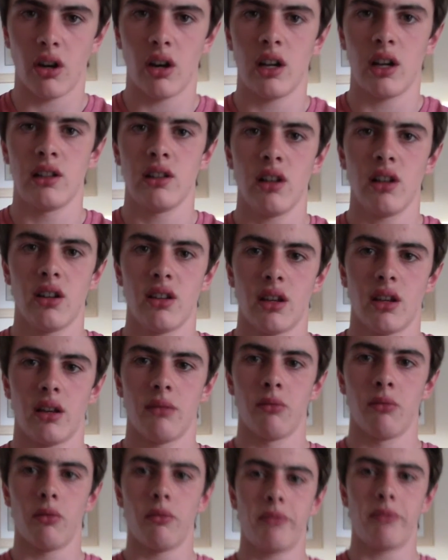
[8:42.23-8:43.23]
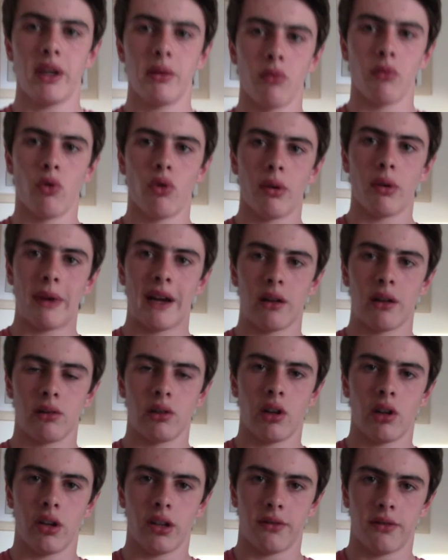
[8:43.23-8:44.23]
I learnt a bit more about
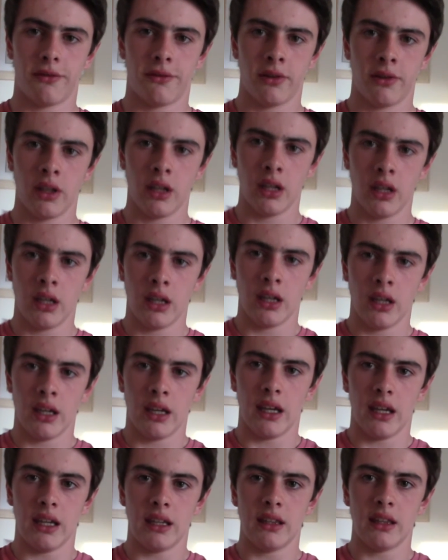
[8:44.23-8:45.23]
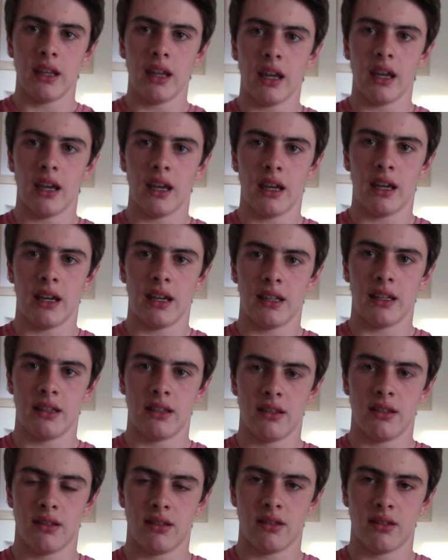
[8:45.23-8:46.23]
life in there
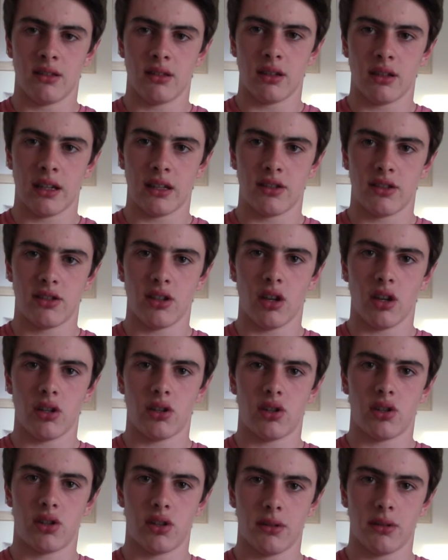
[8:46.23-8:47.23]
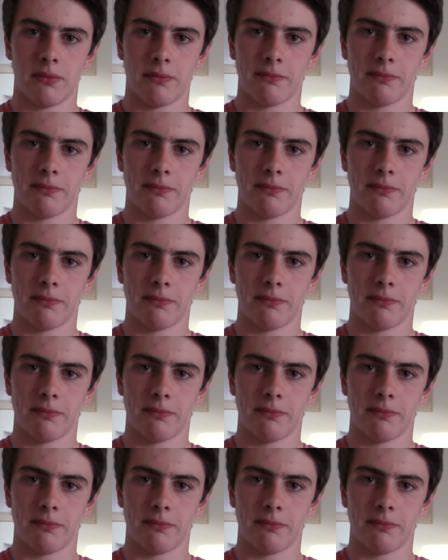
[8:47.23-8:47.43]
and as such.